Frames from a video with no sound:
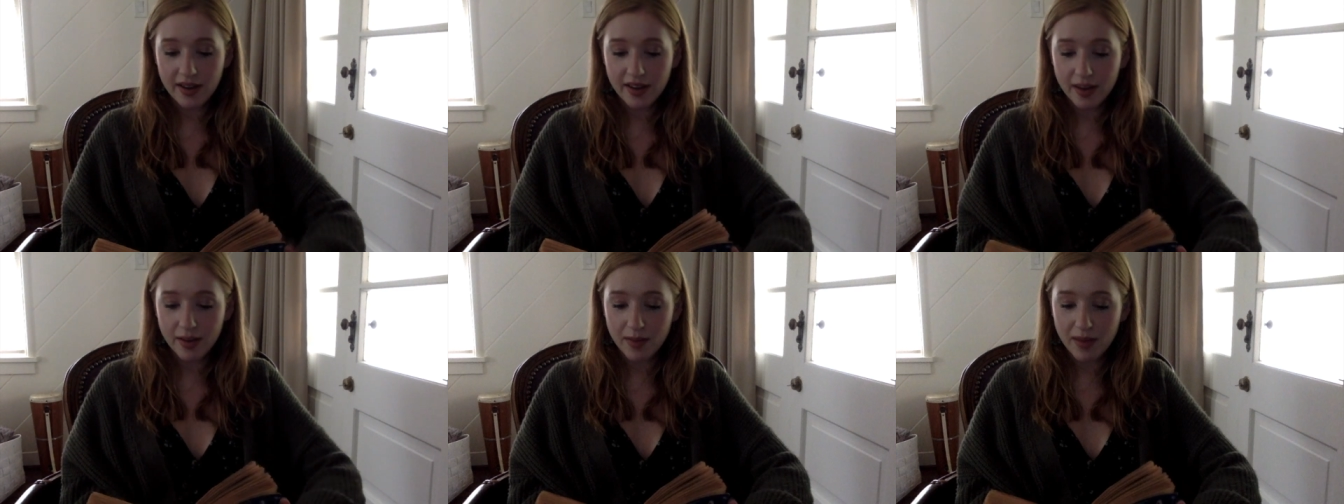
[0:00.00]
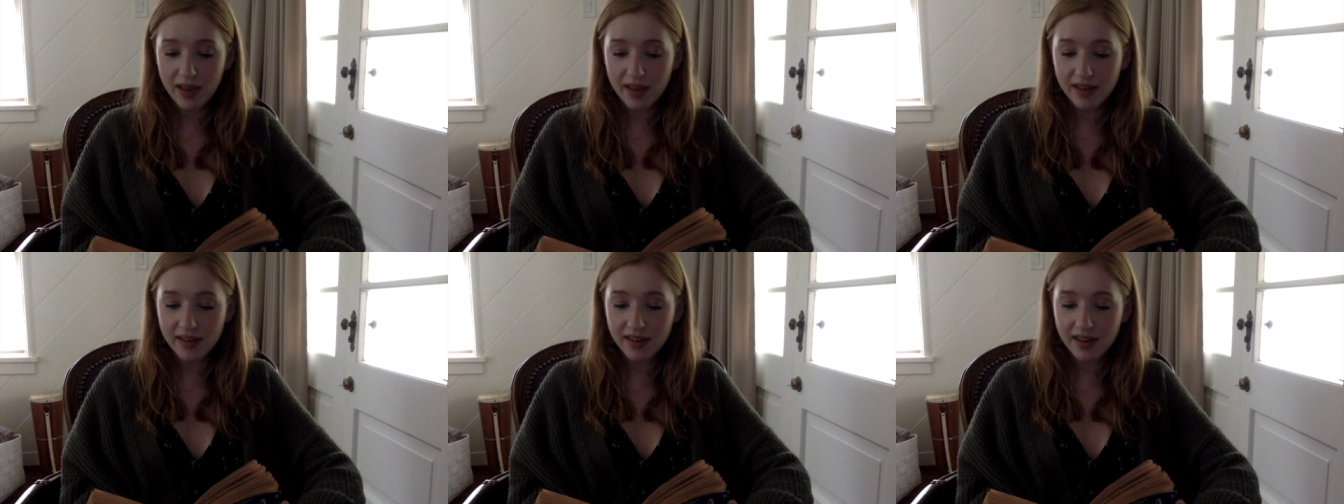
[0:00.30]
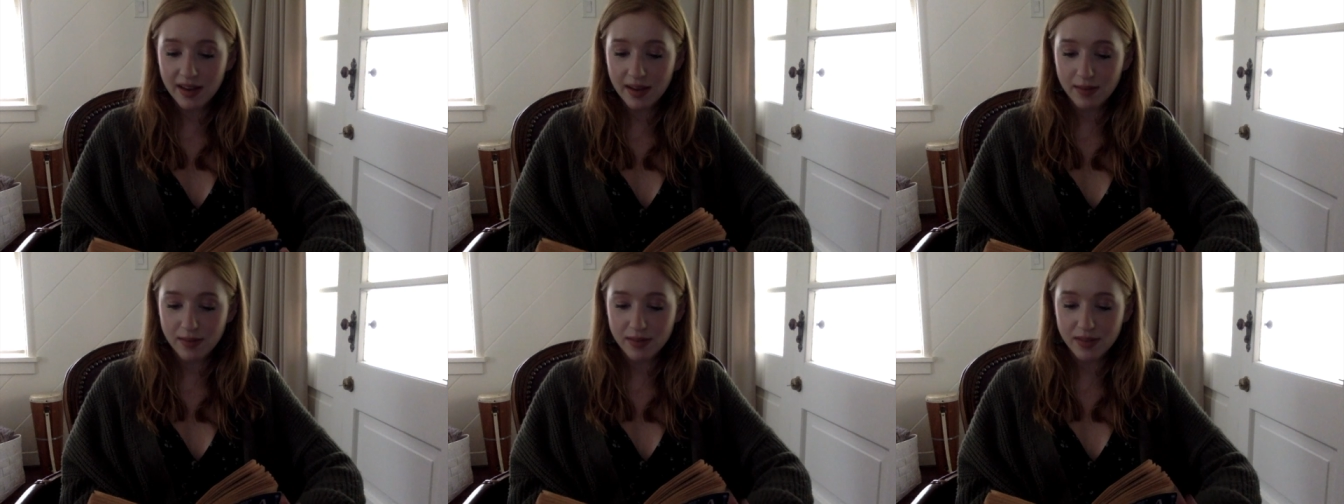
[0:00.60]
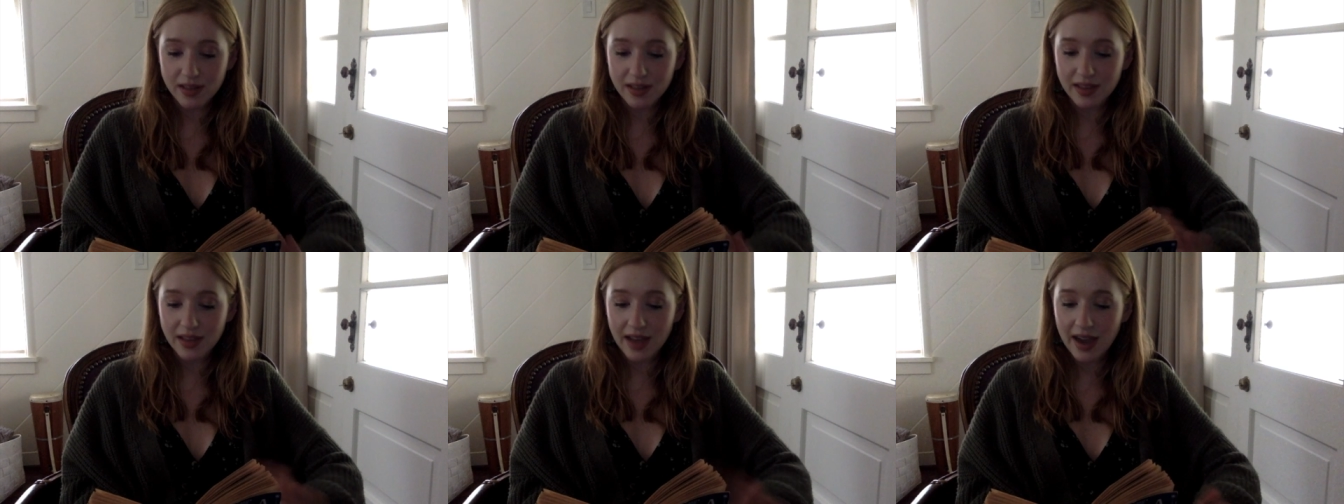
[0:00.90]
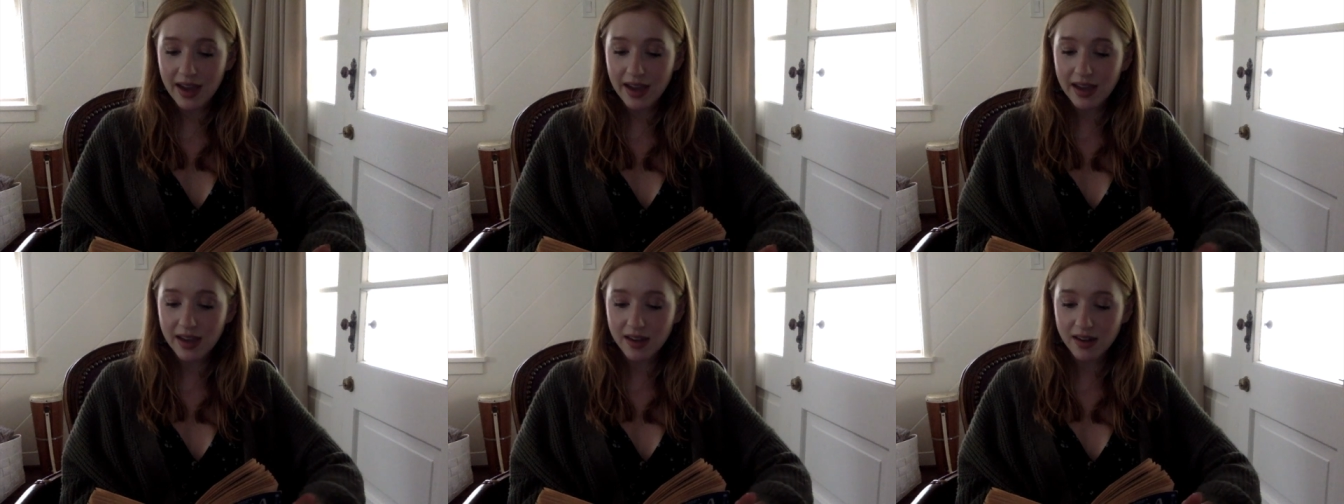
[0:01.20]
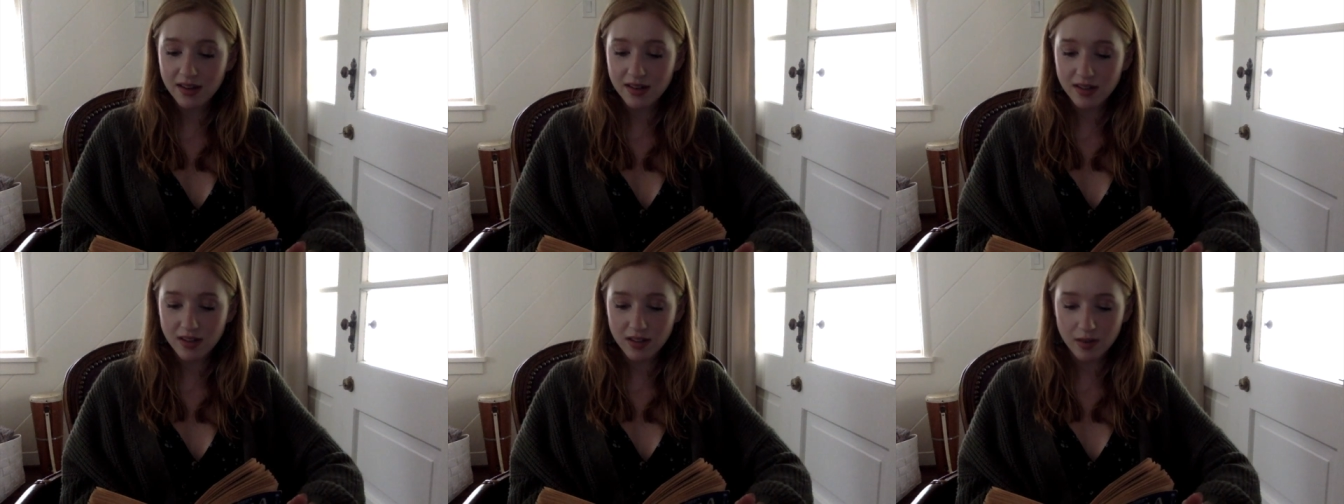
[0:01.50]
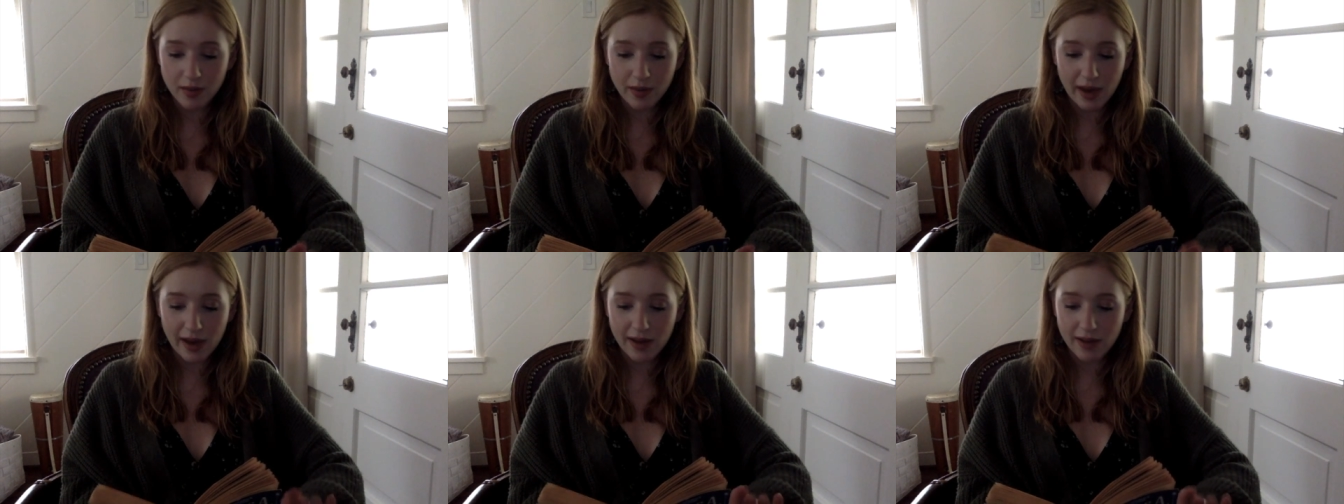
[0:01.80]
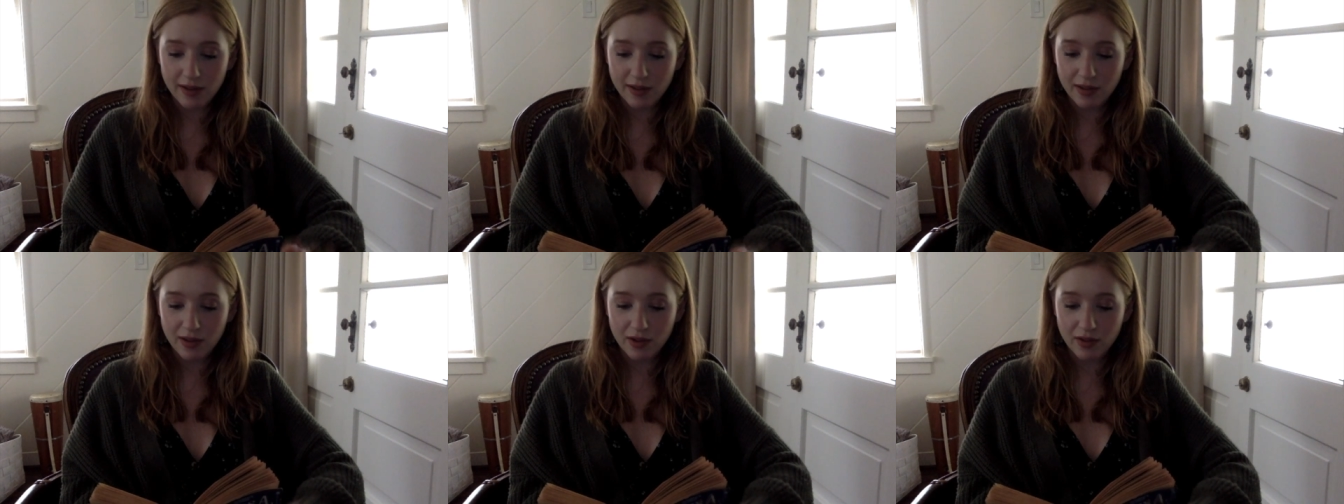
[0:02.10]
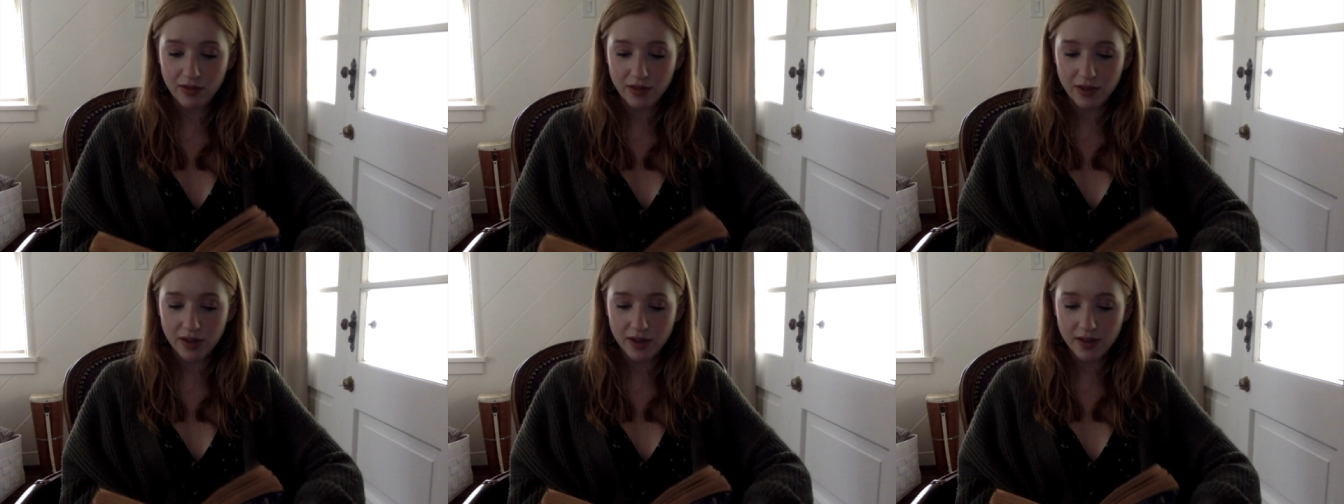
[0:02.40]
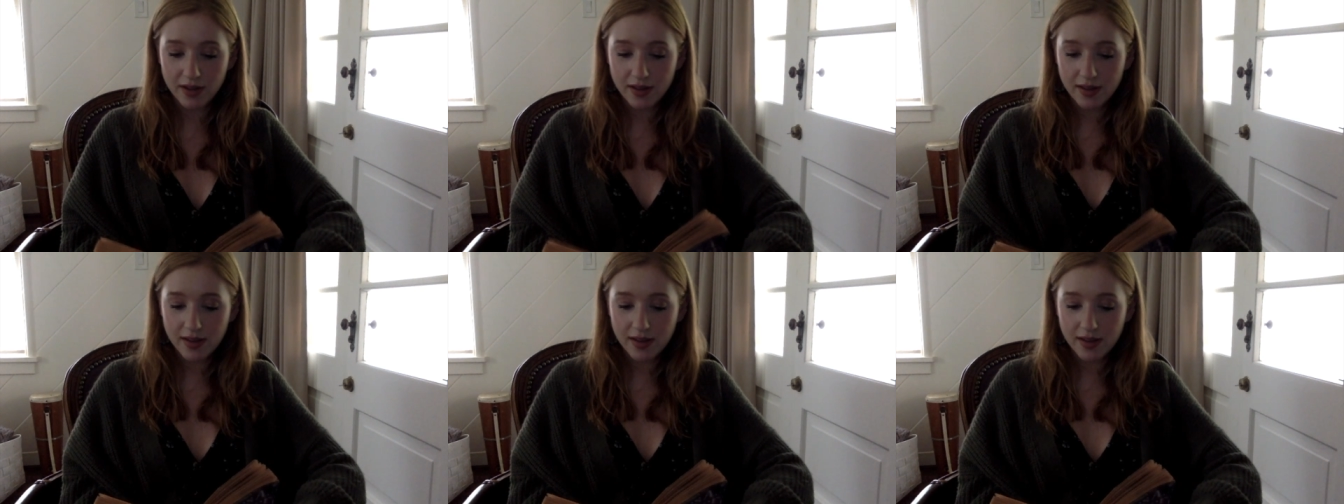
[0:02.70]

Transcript: commanded him to lie here till the battle's over.